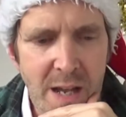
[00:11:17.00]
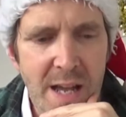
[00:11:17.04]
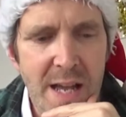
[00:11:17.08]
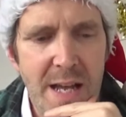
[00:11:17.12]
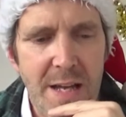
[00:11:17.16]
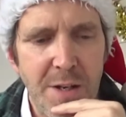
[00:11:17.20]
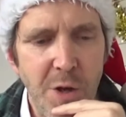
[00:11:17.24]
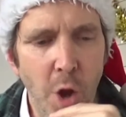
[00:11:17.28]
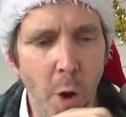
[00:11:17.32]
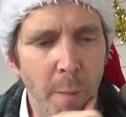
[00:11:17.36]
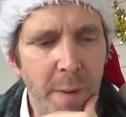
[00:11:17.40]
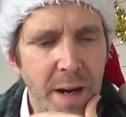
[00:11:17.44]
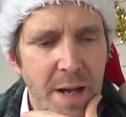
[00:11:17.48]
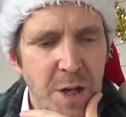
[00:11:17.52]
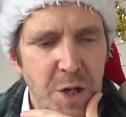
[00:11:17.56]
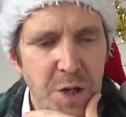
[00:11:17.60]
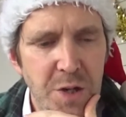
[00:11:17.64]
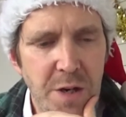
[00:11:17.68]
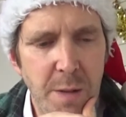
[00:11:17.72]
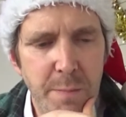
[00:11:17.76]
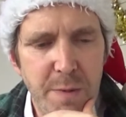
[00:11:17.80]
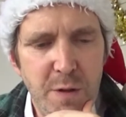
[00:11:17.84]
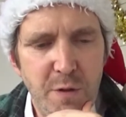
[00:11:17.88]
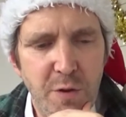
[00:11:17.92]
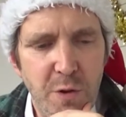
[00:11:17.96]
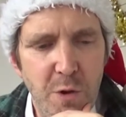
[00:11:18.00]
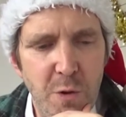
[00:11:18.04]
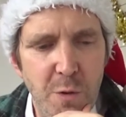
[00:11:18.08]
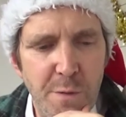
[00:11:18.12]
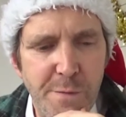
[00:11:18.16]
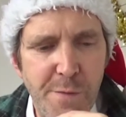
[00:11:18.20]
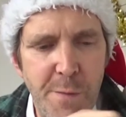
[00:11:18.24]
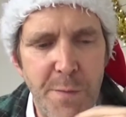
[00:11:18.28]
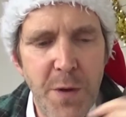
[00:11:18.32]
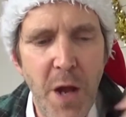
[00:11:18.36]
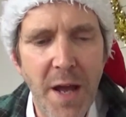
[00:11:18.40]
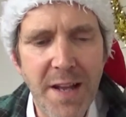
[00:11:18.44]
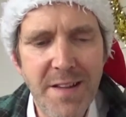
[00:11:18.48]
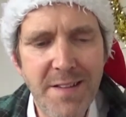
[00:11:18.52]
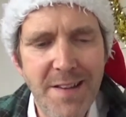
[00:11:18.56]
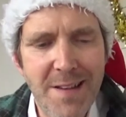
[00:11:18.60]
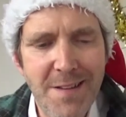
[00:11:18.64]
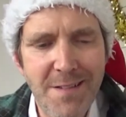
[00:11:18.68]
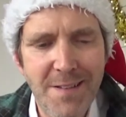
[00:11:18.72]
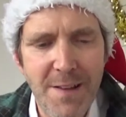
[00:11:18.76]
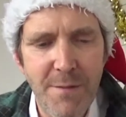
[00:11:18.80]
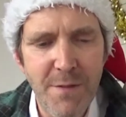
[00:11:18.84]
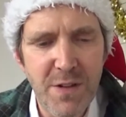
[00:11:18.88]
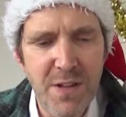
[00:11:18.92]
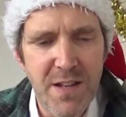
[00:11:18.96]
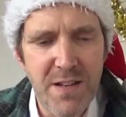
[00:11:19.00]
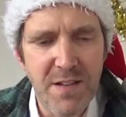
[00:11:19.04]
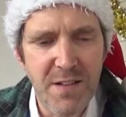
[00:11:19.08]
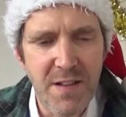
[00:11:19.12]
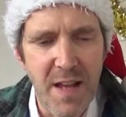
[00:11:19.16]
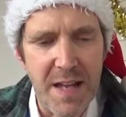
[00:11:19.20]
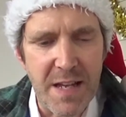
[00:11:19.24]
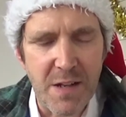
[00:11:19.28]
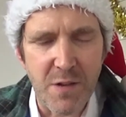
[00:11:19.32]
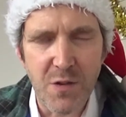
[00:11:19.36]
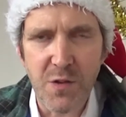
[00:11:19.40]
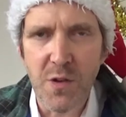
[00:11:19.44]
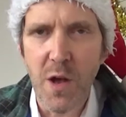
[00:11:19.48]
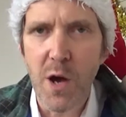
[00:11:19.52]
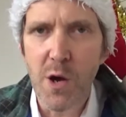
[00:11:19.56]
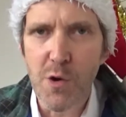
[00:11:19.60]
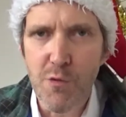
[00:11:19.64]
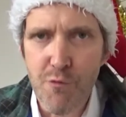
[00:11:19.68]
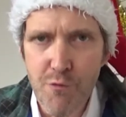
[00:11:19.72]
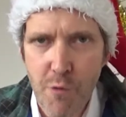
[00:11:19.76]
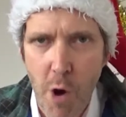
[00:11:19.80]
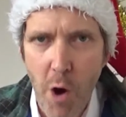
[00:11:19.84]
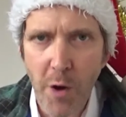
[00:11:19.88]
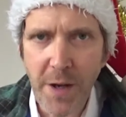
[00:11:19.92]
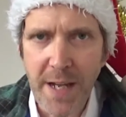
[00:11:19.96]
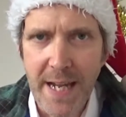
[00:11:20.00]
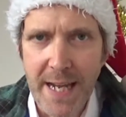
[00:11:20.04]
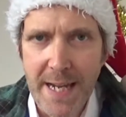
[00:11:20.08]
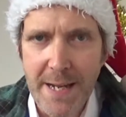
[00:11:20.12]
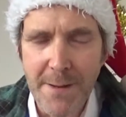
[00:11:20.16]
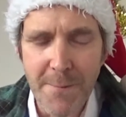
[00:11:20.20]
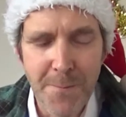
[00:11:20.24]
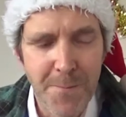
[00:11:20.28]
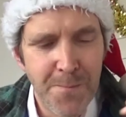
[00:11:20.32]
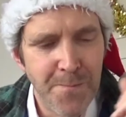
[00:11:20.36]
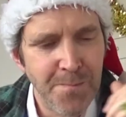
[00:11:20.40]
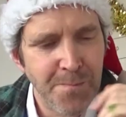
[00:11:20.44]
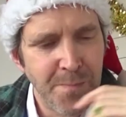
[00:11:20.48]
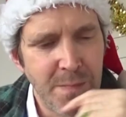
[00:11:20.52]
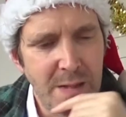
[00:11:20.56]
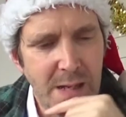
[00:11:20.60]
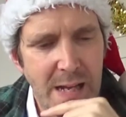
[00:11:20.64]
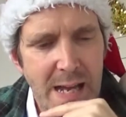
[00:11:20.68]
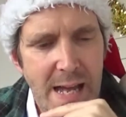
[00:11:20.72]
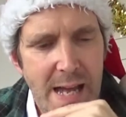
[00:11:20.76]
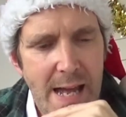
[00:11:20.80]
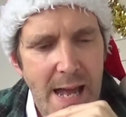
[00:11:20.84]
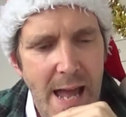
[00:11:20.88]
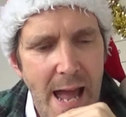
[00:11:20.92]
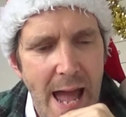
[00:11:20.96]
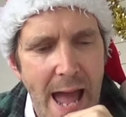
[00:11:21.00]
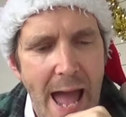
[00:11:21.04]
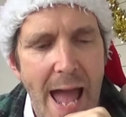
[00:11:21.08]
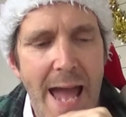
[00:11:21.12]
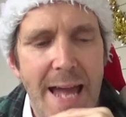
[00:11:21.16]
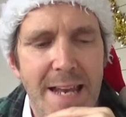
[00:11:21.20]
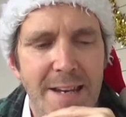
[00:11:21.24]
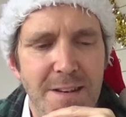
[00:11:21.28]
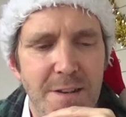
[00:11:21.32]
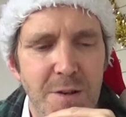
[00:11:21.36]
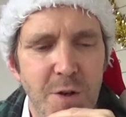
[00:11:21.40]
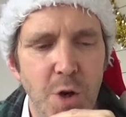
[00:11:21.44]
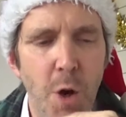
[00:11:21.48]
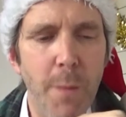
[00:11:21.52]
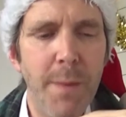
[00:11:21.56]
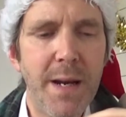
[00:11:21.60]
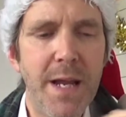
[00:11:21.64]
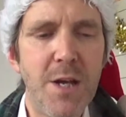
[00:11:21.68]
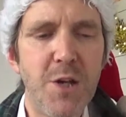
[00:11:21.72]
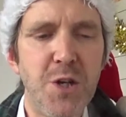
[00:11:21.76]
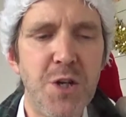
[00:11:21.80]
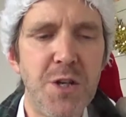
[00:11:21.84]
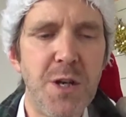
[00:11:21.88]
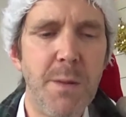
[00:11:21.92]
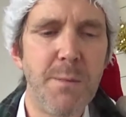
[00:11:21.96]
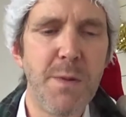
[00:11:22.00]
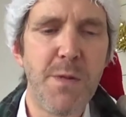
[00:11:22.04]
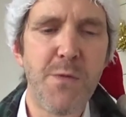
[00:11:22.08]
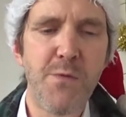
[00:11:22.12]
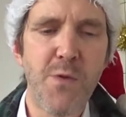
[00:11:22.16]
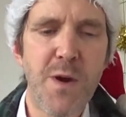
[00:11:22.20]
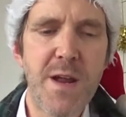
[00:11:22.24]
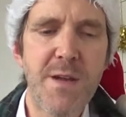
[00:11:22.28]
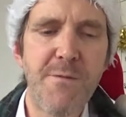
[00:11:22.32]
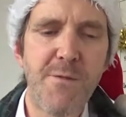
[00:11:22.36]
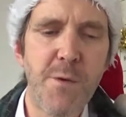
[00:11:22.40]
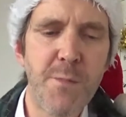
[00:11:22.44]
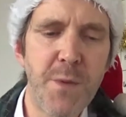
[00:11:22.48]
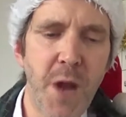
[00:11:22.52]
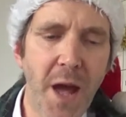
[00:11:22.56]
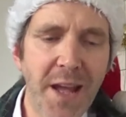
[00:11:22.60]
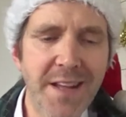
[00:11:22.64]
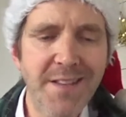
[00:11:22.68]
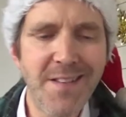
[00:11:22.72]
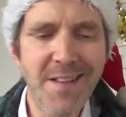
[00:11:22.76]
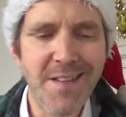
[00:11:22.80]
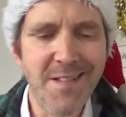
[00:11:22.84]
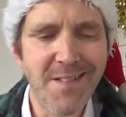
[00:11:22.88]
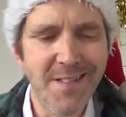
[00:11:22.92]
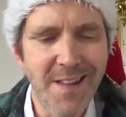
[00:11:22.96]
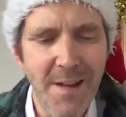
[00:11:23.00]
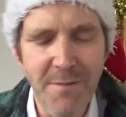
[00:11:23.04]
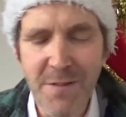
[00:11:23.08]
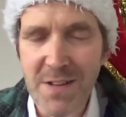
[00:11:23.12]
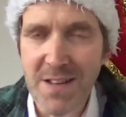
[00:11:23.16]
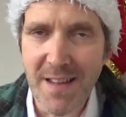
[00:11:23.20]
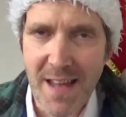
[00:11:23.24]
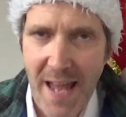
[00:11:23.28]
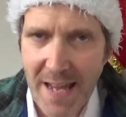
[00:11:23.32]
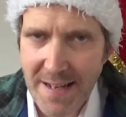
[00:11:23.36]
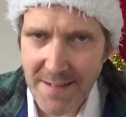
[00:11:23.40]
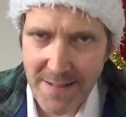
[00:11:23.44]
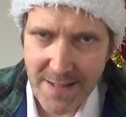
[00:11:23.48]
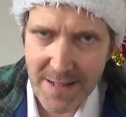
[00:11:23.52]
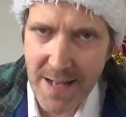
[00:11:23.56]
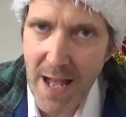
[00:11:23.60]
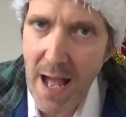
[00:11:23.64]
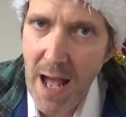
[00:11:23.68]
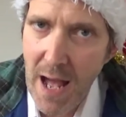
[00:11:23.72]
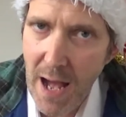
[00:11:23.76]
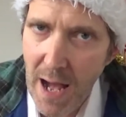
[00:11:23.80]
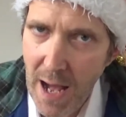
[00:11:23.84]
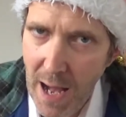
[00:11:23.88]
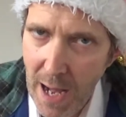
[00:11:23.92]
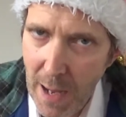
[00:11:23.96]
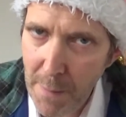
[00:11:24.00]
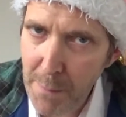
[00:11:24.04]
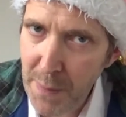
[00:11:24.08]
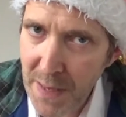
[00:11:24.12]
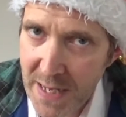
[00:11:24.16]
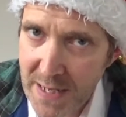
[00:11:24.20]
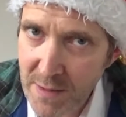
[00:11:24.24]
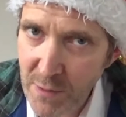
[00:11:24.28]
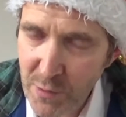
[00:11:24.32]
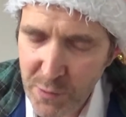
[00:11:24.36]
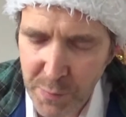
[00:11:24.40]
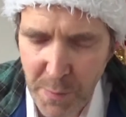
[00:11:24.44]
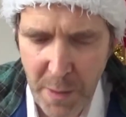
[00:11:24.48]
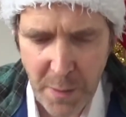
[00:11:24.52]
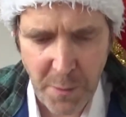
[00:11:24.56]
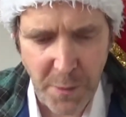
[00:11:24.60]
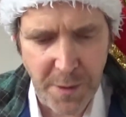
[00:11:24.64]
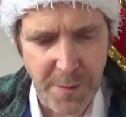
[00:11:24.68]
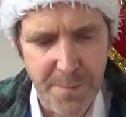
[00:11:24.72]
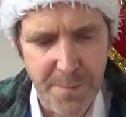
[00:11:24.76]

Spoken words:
Nomination number 2, from 1976, Rocky. And nomination number 3, from 1978, Up in Smoke.